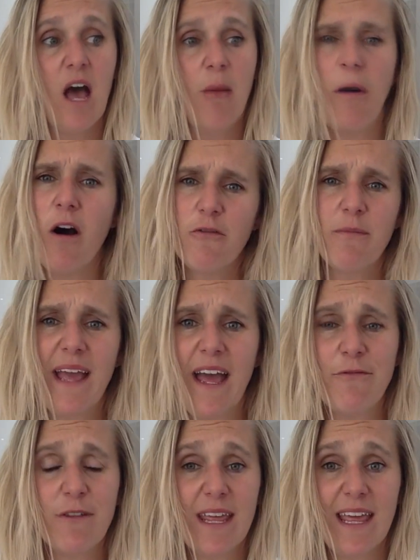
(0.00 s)
Apart from
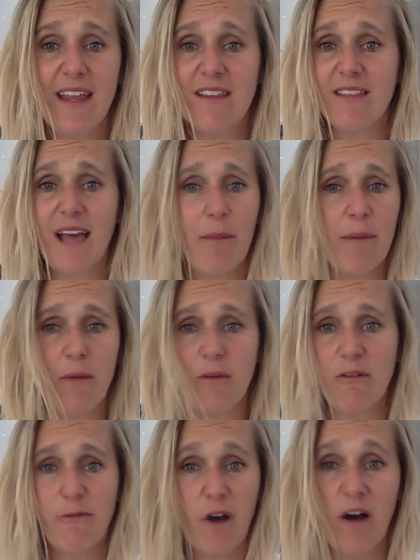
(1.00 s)
care for the kids, that bit
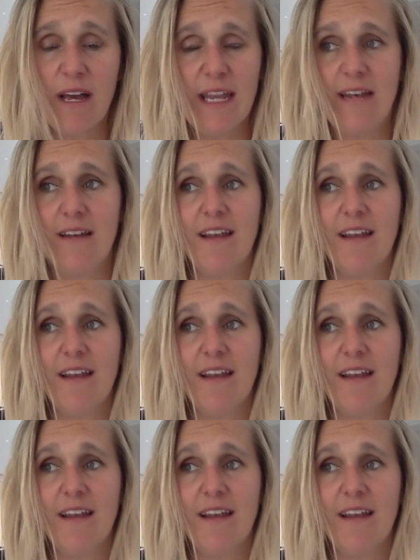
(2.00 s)
was fine.